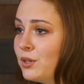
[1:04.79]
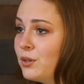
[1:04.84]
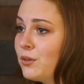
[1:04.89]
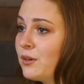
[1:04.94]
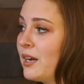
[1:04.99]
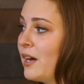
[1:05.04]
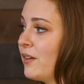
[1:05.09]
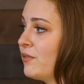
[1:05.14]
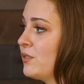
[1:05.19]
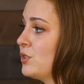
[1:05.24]
You
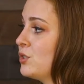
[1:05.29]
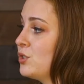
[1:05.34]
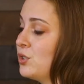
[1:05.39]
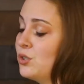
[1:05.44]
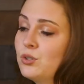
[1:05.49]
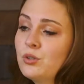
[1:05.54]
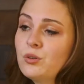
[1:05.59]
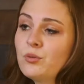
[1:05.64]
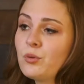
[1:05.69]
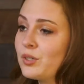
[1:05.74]
don't have to
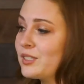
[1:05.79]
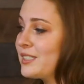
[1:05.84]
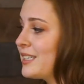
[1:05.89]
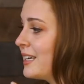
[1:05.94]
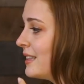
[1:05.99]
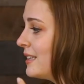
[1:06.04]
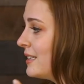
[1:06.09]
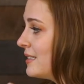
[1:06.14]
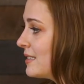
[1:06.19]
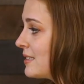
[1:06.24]
do or
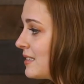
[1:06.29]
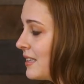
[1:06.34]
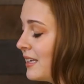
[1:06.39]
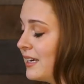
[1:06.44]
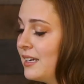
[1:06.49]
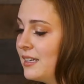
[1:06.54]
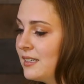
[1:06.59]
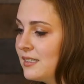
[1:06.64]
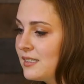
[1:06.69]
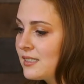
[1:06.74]
say these
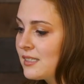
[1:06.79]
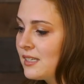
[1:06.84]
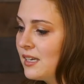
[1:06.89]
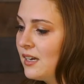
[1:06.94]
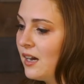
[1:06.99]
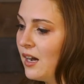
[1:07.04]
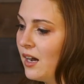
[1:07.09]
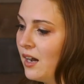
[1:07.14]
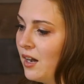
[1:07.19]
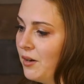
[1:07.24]
things.
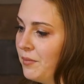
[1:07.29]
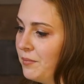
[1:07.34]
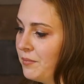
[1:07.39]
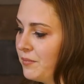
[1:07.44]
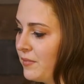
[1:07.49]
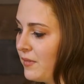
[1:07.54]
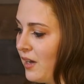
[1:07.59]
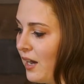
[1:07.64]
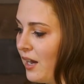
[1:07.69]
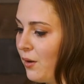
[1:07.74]

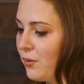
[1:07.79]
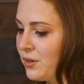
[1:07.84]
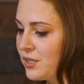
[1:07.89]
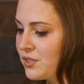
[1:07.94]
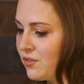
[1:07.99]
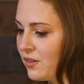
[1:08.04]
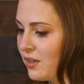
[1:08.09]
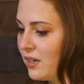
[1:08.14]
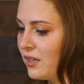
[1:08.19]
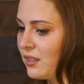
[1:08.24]
I
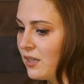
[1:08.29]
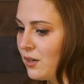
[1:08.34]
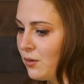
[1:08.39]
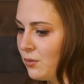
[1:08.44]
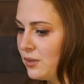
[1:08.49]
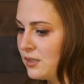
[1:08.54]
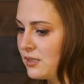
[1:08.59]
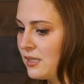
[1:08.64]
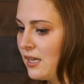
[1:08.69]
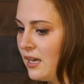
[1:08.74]
always felt like there
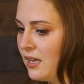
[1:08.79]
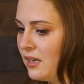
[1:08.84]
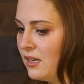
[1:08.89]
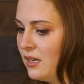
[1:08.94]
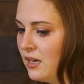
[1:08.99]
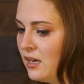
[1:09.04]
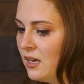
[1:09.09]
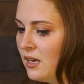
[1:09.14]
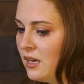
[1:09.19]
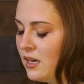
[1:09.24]
was that
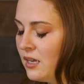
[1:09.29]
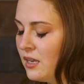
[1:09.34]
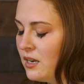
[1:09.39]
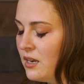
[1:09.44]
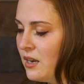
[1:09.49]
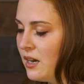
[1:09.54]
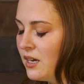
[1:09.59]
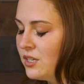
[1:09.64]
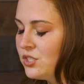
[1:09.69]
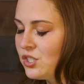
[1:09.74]

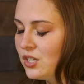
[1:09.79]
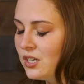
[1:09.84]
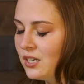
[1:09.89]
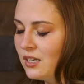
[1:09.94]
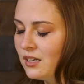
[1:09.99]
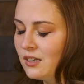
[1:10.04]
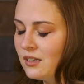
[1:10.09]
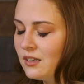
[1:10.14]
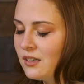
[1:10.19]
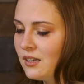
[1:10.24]

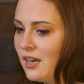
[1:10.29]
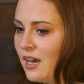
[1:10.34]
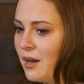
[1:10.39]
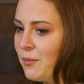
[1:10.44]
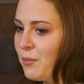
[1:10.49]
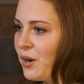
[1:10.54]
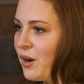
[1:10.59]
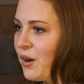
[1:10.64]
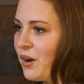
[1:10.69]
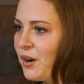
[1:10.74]
nudging at
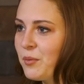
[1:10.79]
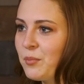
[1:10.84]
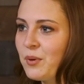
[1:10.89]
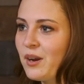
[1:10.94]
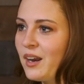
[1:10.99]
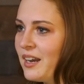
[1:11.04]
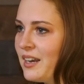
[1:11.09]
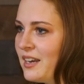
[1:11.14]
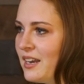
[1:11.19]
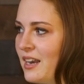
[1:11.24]
my heart,
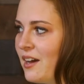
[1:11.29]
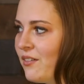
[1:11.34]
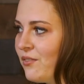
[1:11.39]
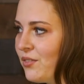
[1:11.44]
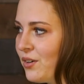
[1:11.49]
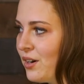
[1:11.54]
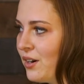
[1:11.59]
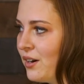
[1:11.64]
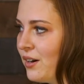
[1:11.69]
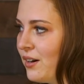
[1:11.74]
but I
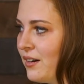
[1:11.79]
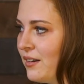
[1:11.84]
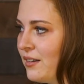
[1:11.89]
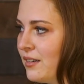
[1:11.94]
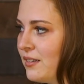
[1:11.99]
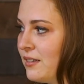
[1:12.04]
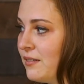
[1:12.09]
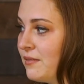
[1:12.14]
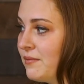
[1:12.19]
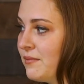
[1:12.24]
never,
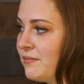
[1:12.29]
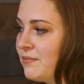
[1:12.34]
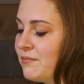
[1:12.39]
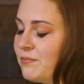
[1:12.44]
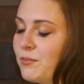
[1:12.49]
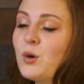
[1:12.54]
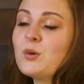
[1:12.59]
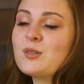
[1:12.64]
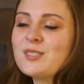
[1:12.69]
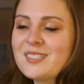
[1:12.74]

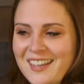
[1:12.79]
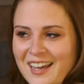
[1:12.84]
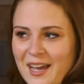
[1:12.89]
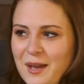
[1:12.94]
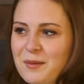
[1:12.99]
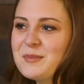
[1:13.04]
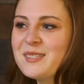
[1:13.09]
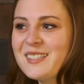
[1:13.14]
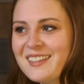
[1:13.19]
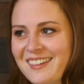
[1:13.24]
most
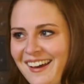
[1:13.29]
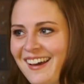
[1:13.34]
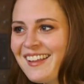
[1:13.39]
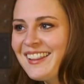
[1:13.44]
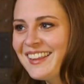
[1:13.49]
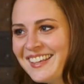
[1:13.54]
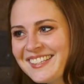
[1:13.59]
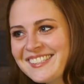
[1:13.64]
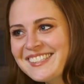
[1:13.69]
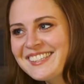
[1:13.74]
times, did
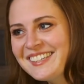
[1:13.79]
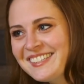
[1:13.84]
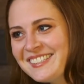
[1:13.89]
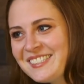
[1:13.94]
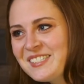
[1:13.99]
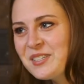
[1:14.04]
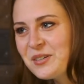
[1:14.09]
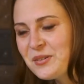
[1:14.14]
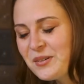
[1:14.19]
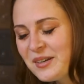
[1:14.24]
not
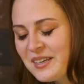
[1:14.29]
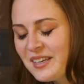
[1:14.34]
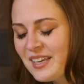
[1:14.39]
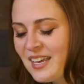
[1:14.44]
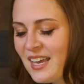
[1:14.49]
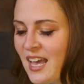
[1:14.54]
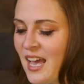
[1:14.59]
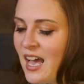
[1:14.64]
listen to it.